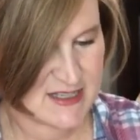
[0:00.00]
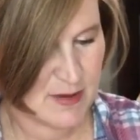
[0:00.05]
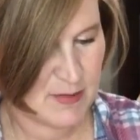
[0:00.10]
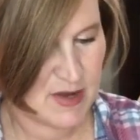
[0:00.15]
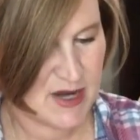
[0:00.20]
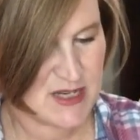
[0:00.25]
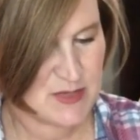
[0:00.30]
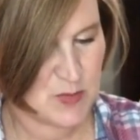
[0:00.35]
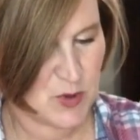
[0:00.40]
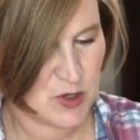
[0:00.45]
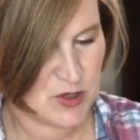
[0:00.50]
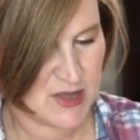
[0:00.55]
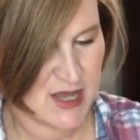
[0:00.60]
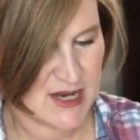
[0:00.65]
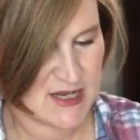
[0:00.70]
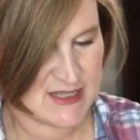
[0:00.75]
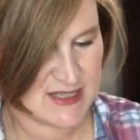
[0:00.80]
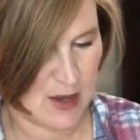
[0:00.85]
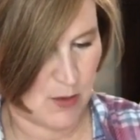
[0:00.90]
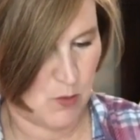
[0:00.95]
somebody's
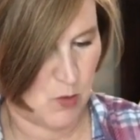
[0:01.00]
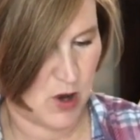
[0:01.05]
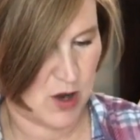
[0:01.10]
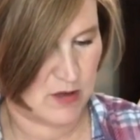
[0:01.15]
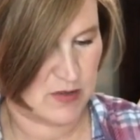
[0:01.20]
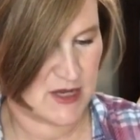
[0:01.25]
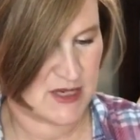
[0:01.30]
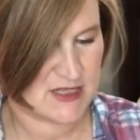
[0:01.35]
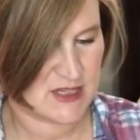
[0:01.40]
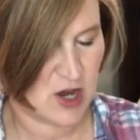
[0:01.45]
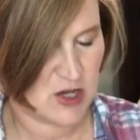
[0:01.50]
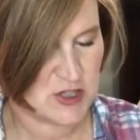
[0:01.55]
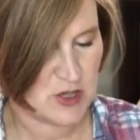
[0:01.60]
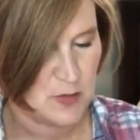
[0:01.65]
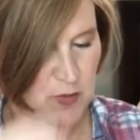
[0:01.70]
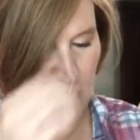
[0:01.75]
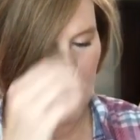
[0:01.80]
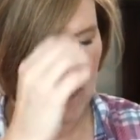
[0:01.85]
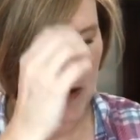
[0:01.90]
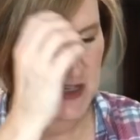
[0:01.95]
birthday somewhere. These socks
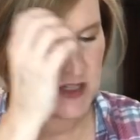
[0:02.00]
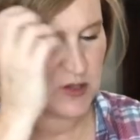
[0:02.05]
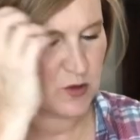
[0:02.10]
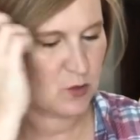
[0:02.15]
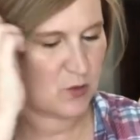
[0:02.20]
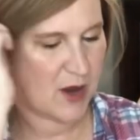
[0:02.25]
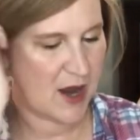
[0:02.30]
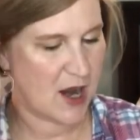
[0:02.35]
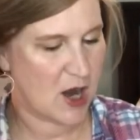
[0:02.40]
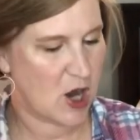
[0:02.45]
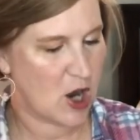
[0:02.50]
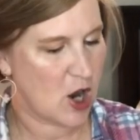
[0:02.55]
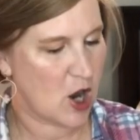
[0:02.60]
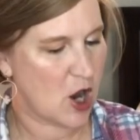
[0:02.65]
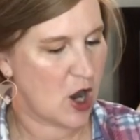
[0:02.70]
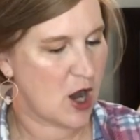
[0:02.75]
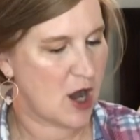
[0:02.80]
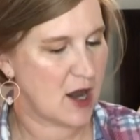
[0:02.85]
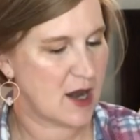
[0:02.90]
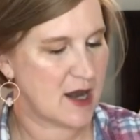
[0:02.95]
are perfect to
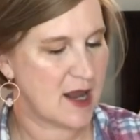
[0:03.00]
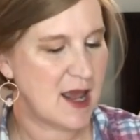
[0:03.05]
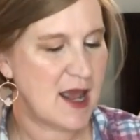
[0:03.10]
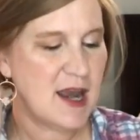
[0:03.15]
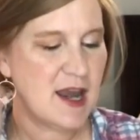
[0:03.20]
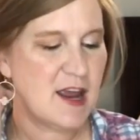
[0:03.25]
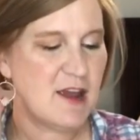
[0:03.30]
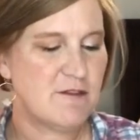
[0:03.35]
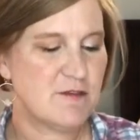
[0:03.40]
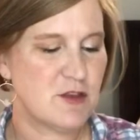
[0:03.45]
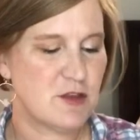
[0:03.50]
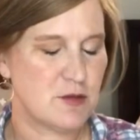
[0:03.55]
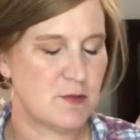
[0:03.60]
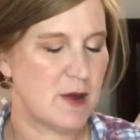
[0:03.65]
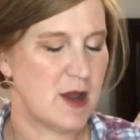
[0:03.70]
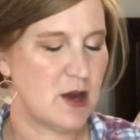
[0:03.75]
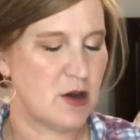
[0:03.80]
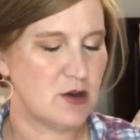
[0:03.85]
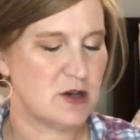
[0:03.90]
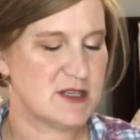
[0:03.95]
wear on any of the
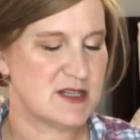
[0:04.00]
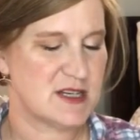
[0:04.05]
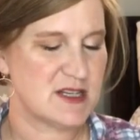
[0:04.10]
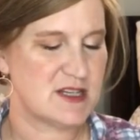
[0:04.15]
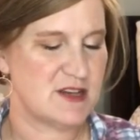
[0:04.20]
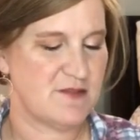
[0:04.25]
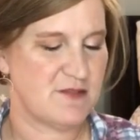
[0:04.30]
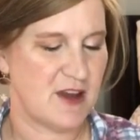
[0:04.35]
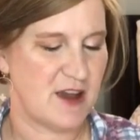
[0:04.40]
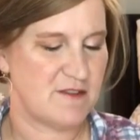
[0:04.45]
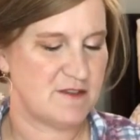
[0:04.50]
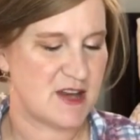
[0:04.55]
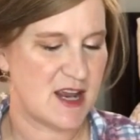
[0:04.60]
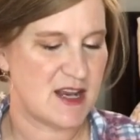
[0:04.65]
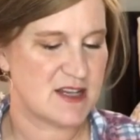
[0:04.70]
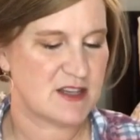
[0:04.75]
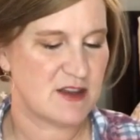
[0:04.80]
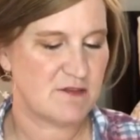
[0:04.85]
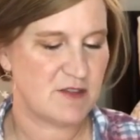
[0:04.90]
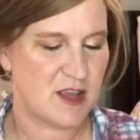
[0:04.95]
three hundred sixty-five
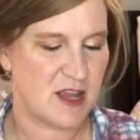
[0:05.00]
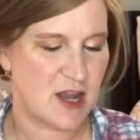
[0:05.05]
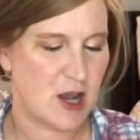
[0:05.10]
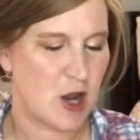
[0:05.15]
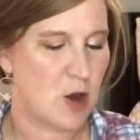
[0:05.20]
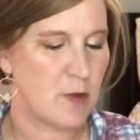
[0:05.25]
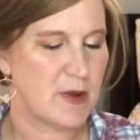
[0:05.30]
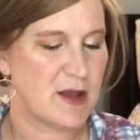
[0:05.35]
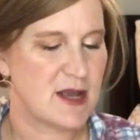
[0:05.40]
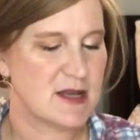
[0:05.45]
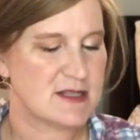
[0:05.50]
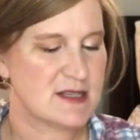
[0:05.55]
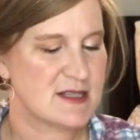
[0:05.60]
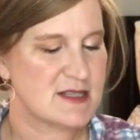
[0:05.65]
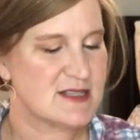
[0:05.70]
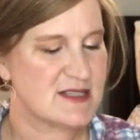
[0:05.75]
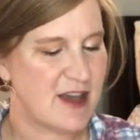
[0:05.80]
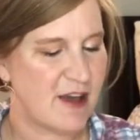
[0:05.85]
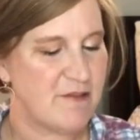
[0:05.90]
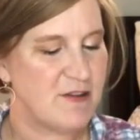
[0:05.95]
days of the year because
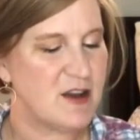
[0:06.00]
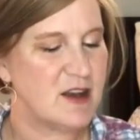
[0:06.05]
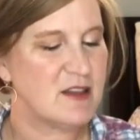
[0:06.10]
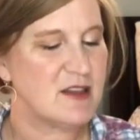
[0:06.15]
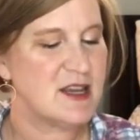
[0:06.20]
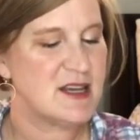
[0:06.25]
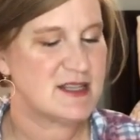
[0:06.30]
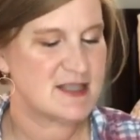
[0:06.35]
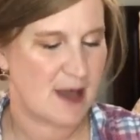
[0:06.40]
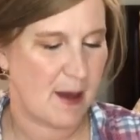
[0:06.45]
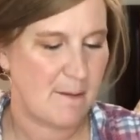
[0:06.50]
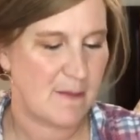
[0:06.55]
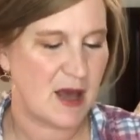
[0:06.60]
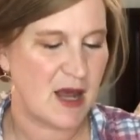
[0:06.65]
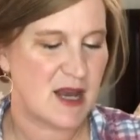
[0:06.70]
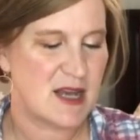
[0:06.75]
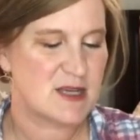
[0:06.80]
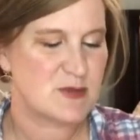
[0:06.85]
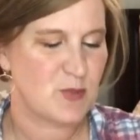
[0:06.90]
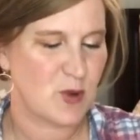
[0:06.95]
it's definitely
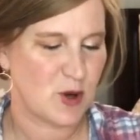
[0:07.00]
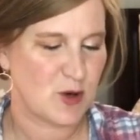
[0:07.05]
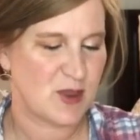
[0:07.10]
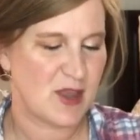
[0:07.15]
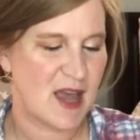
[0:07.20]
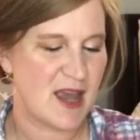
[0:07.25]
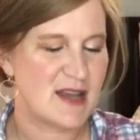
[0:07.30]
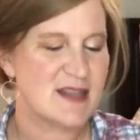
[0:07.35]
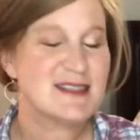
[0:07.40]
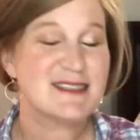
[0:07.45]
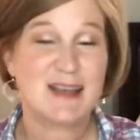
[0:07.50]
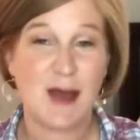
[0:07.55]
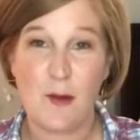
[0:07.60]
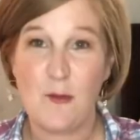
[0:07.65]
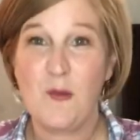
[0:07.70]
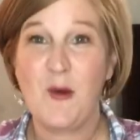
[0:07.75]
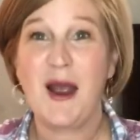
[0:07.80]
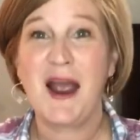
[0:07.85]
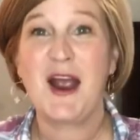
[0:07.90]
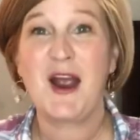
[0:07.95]
somebody's birthday
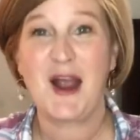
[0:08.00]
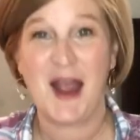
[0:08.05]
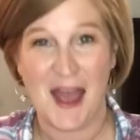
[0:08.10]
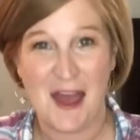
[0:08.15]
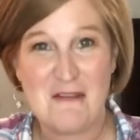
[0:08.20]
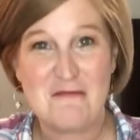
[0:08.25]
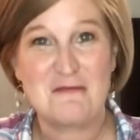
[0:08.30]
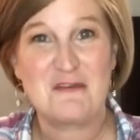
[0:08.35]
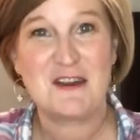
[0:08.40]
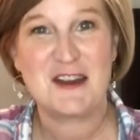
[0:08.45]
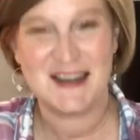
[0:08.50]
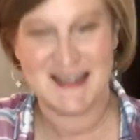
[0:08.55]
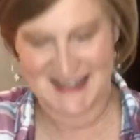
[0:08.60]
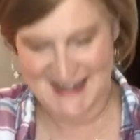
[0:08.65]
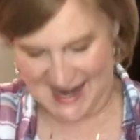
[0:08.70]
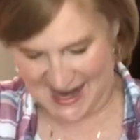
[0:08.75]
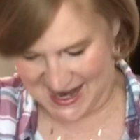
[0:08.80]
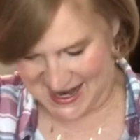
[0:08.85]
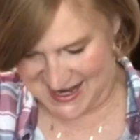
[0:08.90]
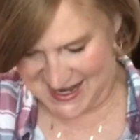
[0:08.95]
somewhere every
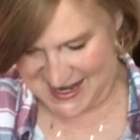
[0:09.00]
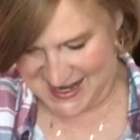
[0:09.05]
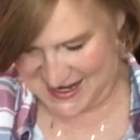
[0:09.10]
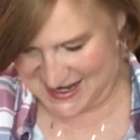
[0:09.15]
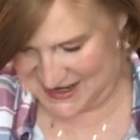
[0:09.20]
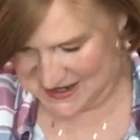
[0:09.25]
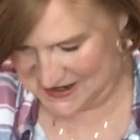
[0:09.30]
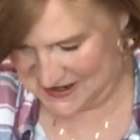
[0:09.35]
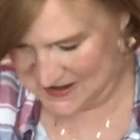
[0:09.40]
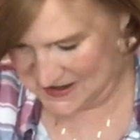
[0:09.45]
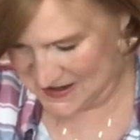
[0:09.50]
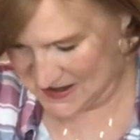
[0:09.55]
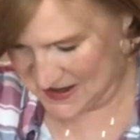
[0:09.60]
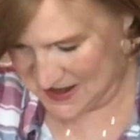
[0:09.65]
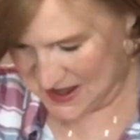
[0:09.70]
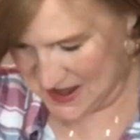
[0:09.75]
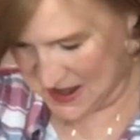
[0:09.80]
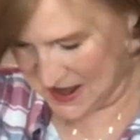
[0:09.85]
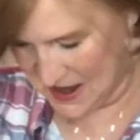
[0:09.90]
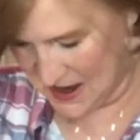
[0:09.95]
day.
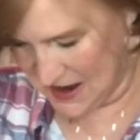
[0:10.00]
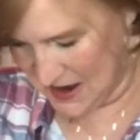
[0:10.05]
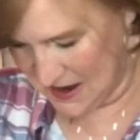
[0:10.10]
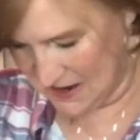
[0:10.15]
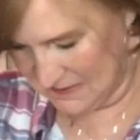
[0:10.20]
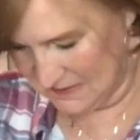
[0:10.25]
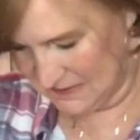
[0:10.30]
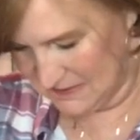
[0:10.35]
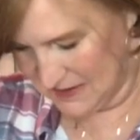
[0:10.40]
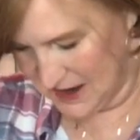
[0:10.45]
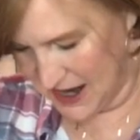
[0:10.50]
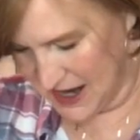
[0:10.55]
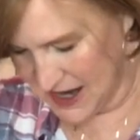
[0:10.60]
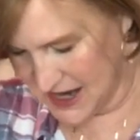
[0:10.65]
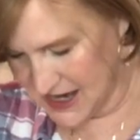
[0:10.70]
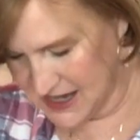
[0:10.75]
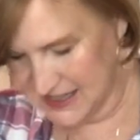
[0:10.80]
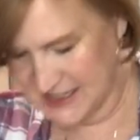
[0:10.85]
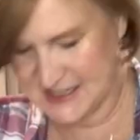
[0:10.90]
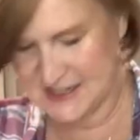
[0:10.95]
All
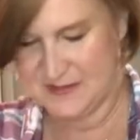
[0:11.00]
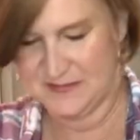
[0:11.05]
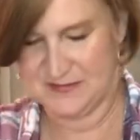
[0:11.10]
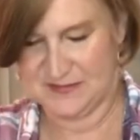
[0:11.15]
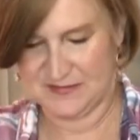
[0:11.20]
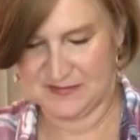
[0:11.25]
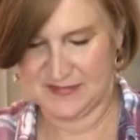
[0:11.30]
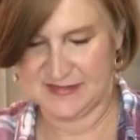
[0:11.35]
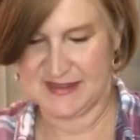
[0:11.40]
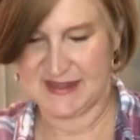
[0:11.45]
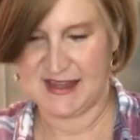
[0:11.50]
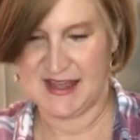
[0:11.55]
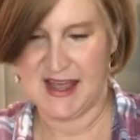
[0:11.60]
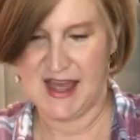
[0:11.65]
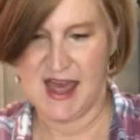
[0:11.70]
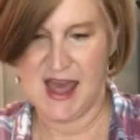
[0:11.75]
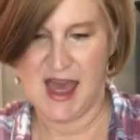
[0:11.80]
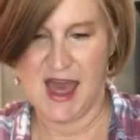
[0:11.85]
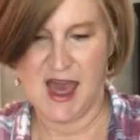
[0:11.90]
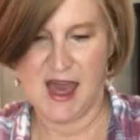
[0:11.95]
right.
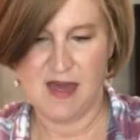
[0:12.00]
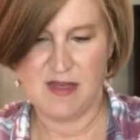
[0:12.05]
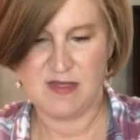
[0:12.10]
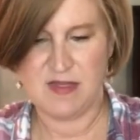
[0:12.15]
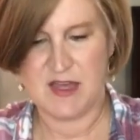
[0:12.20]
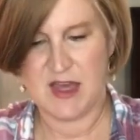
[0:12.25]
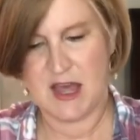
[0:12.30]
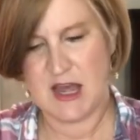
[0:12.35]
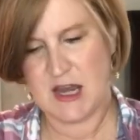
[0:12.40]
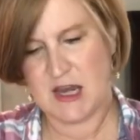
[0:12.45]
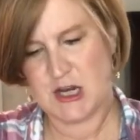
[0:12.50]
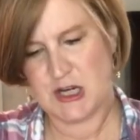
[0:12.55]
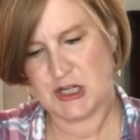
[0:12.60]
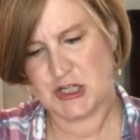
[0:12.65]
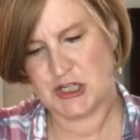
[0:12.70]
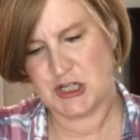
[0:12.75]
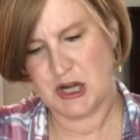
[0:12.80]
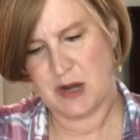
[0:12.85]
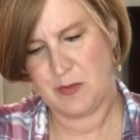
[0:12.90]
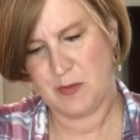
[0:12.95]
And then
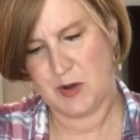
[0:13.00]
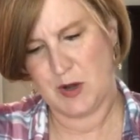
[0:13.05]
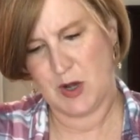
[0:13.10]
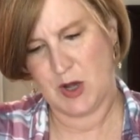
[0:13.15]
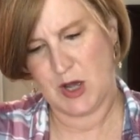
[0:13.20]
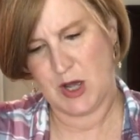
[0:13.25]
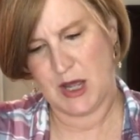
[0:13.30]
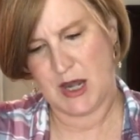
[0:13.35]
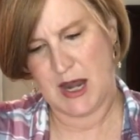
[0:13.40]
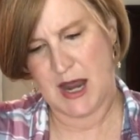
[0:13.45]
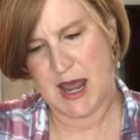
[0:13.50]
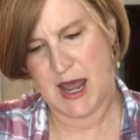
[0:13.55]
she put